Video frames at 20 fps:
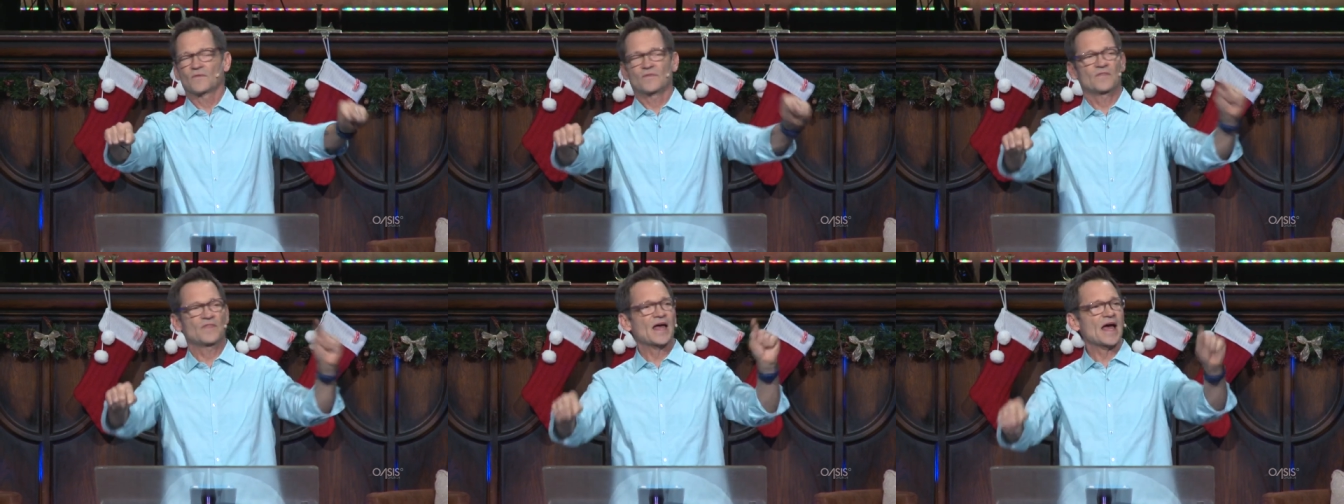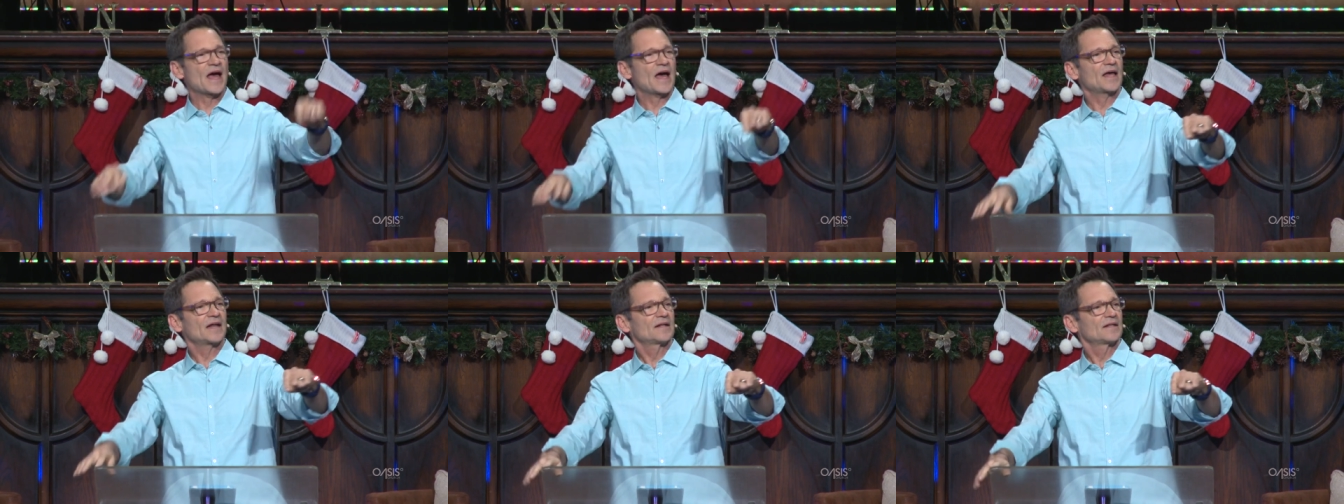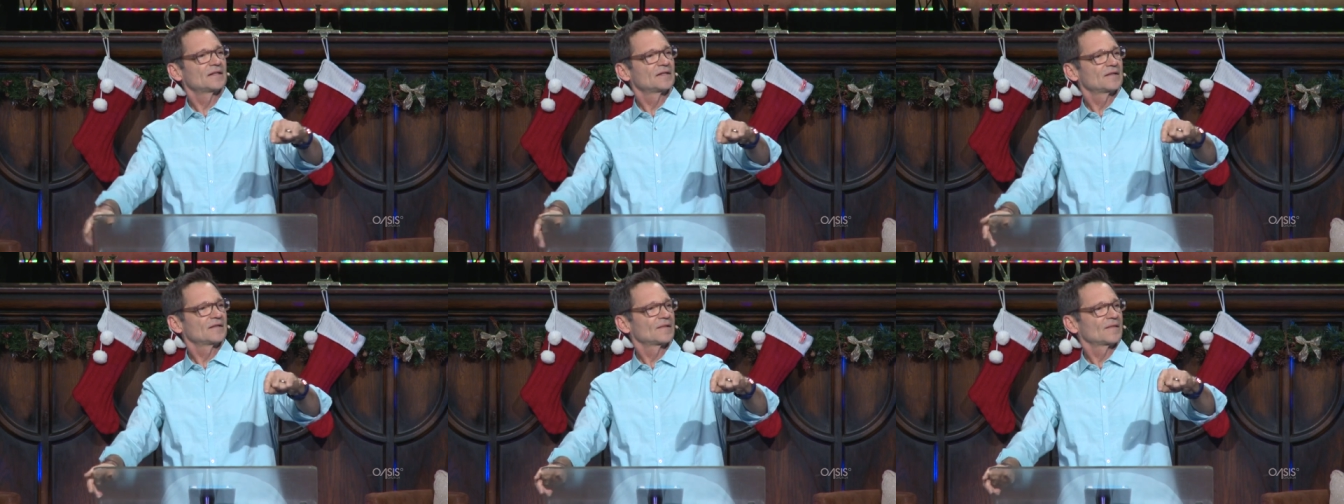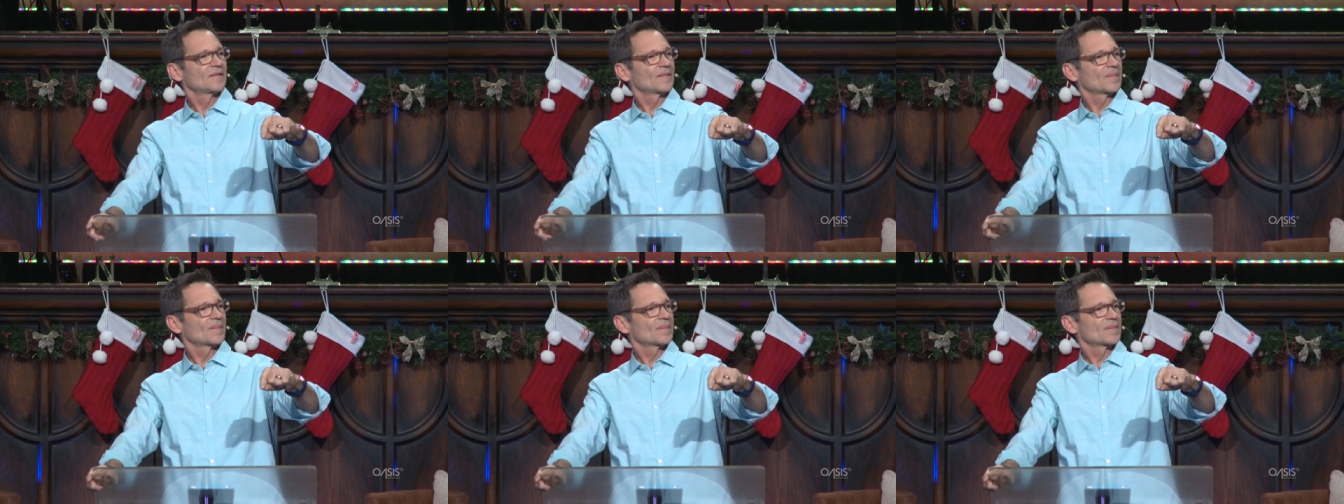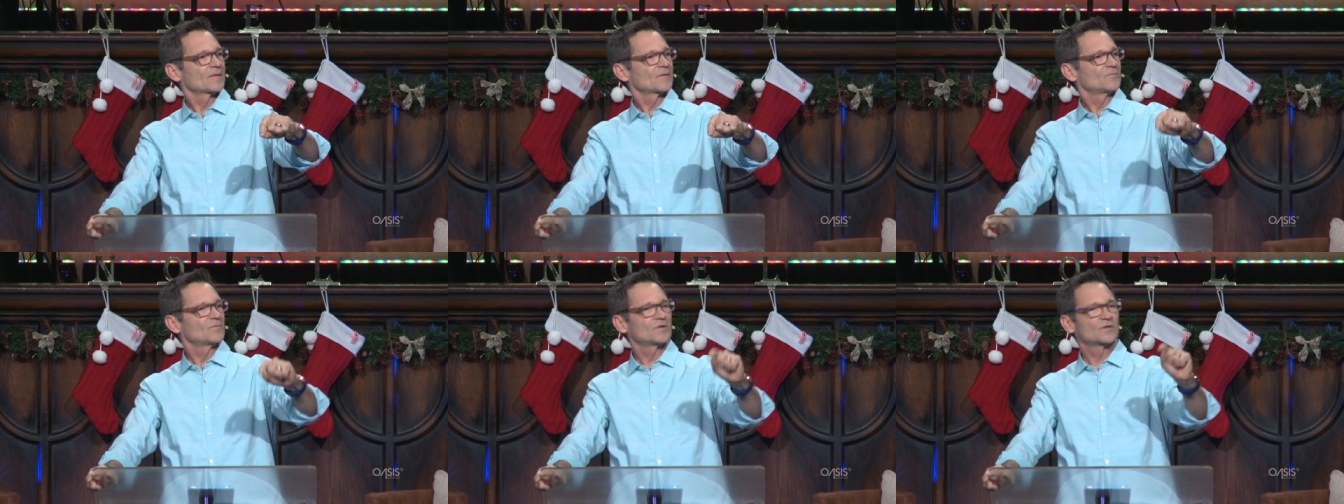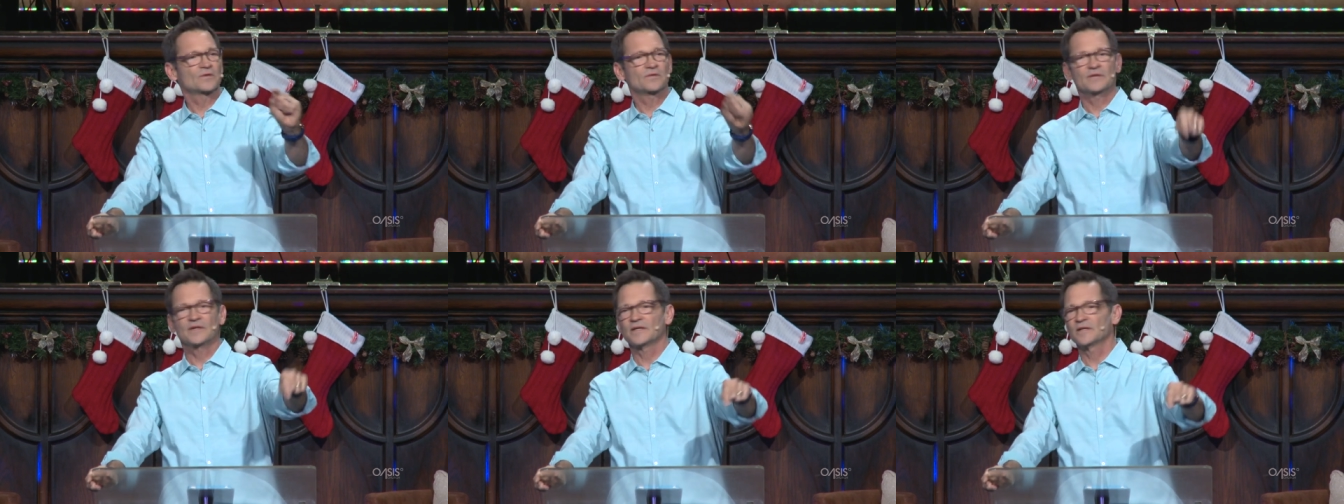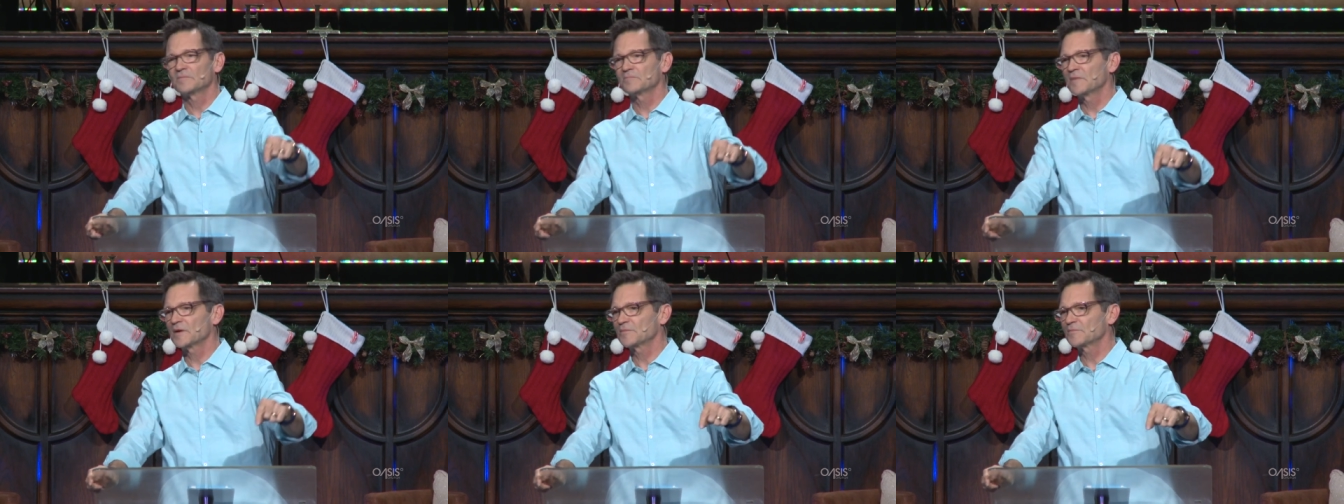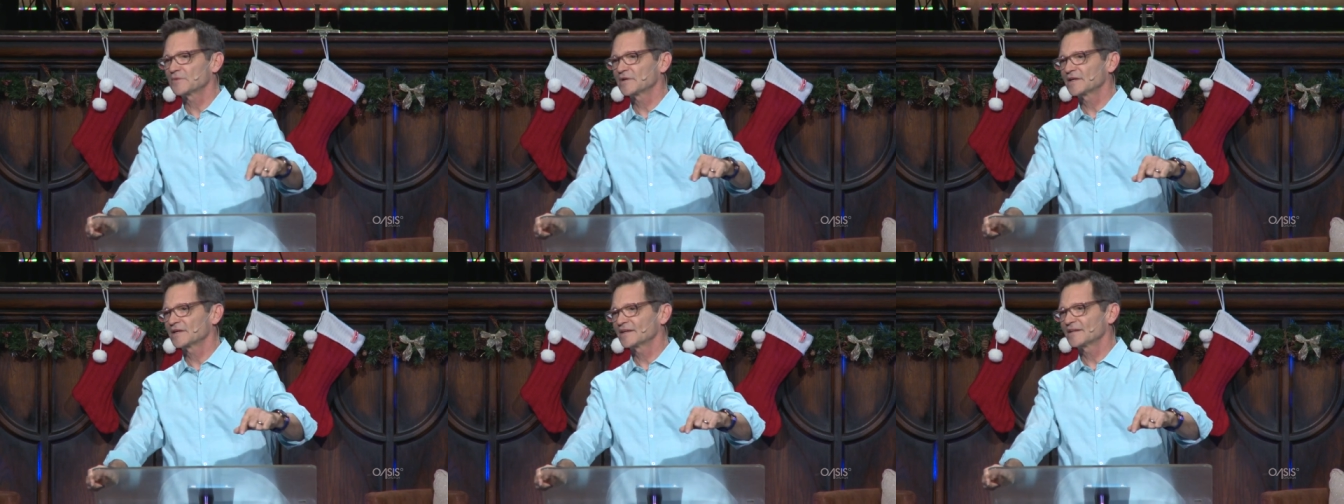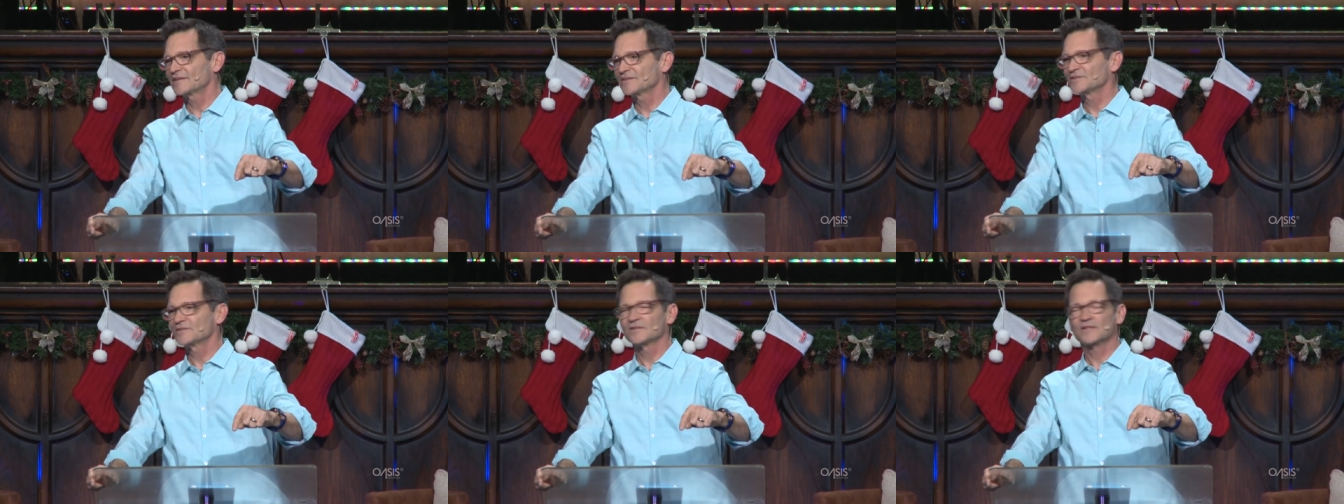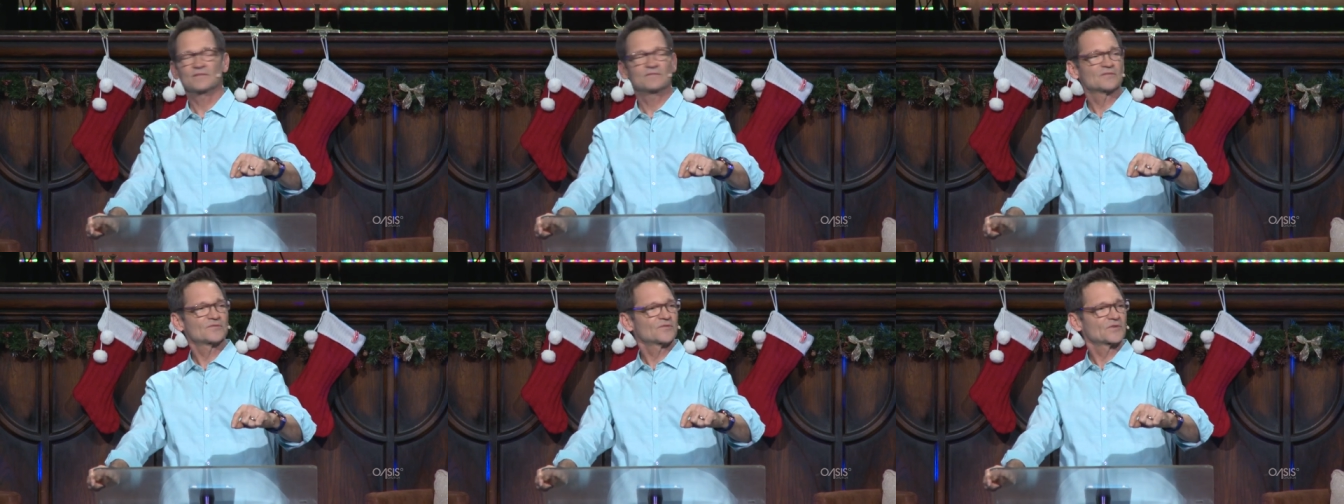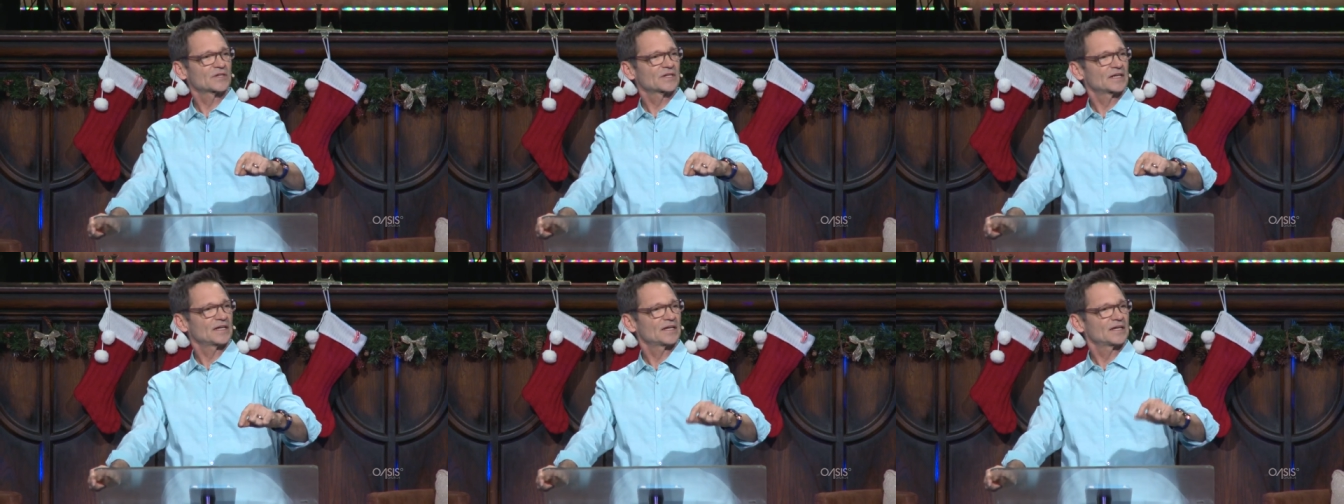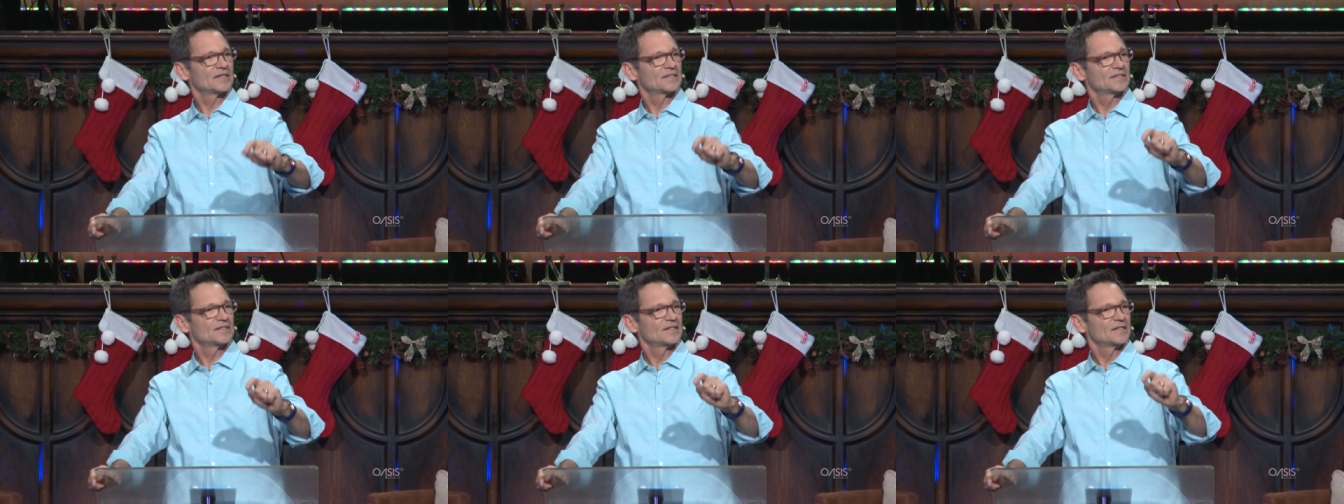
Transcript: That will create a memory you'll never forget.